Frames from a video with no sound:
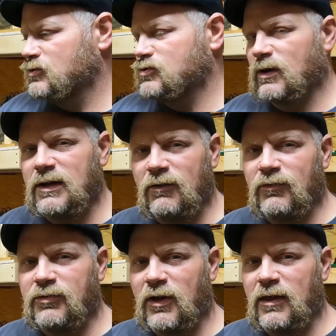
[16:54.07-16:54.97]
so I
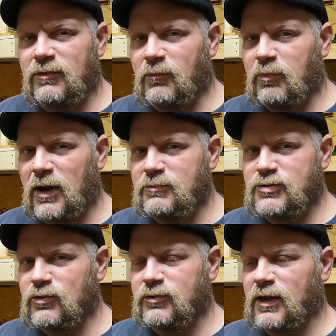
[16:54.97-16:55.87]
never thought the pipe
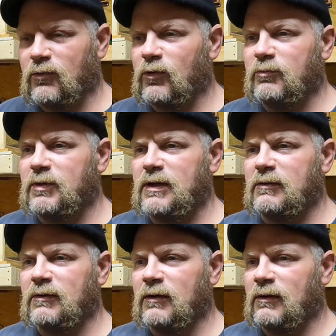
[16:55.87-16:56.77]
show thing would
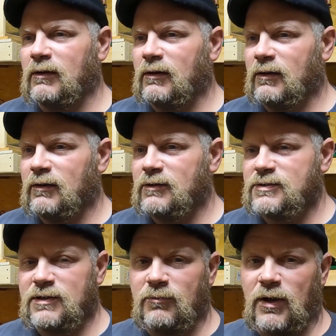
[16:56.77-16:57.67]
be
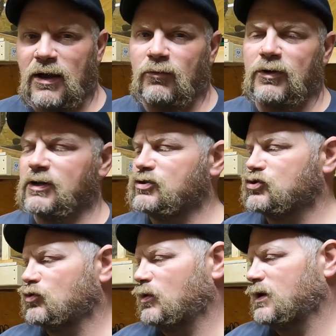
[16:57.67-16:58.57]
something I would
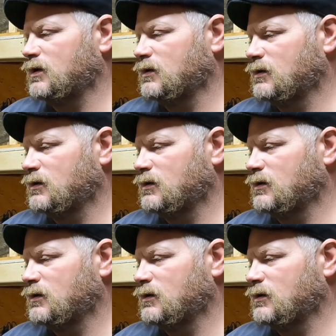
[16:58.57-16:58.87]
enjoy.